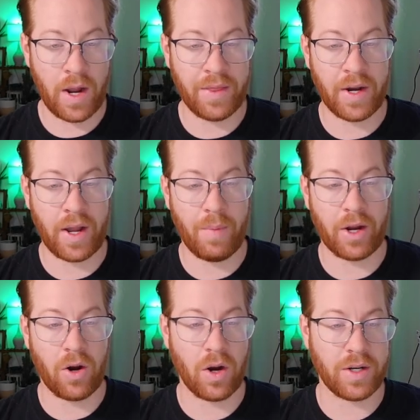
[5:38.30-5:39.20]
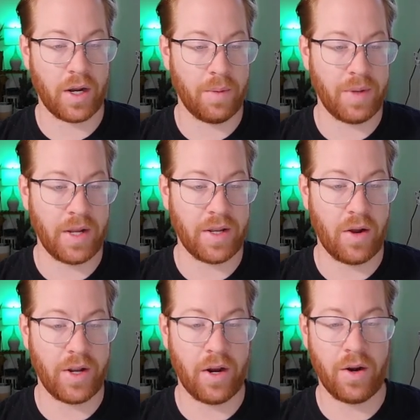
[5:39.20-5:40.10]
All right, then I got my current dot update
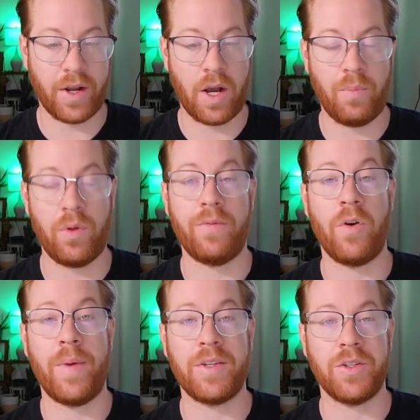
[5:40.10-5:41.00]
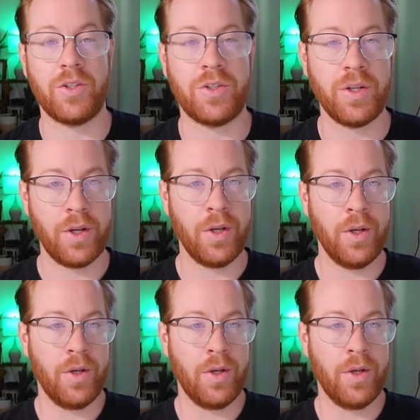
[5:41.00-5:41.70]
down here and a couple info messages.